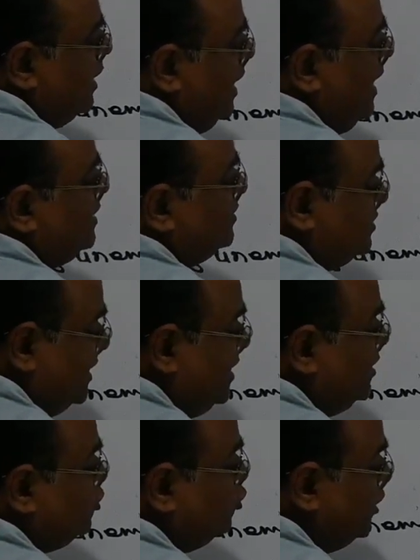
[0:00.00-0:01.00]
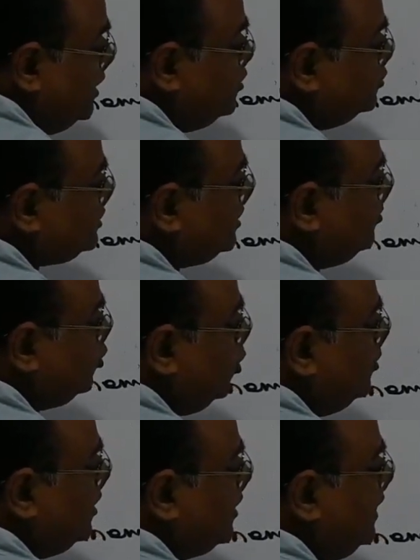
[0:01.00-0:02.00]
and then to reduce
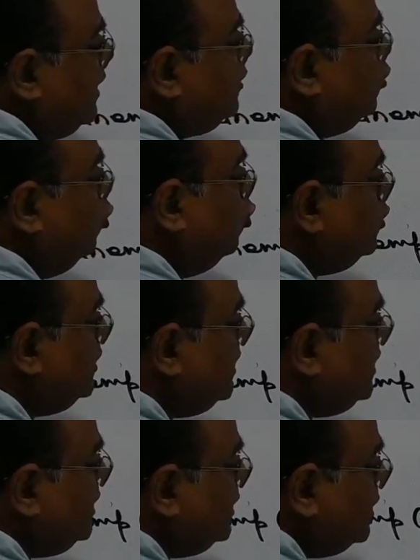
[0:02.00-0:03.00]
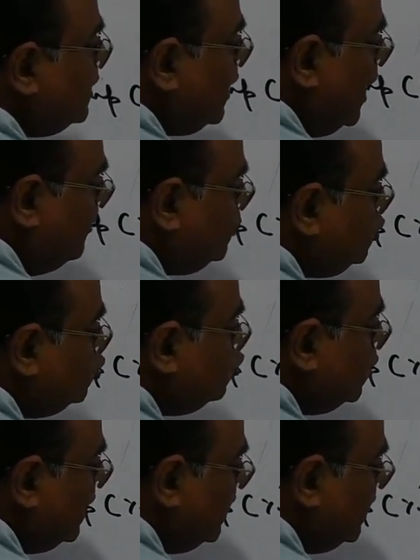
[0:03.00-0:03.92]
unemployment rate only up to a